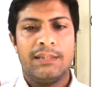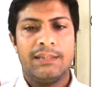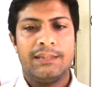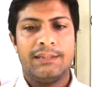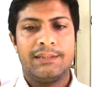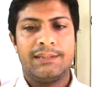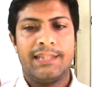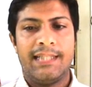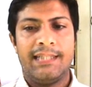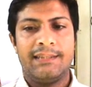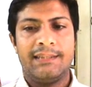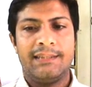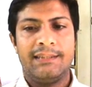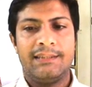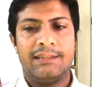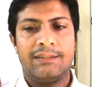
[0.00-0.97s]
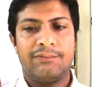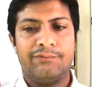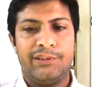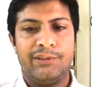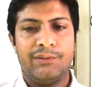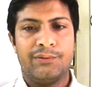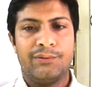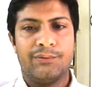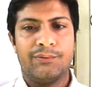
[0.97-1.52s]
Share this
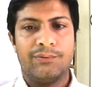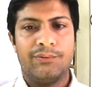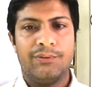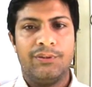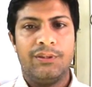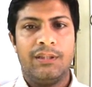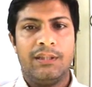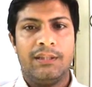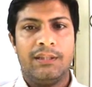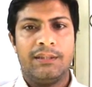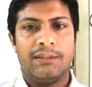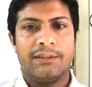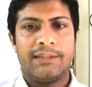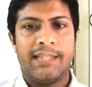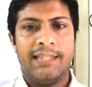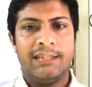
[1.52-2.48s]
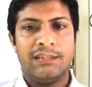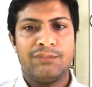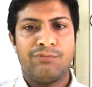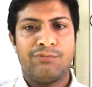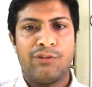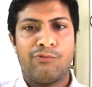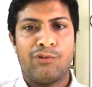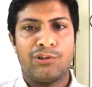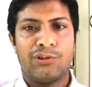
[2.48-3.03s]
video. Thanks
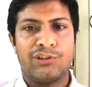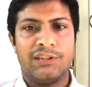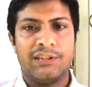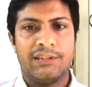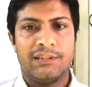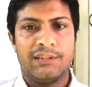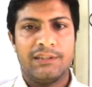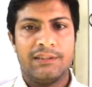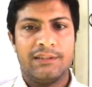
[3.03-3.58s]
for watching.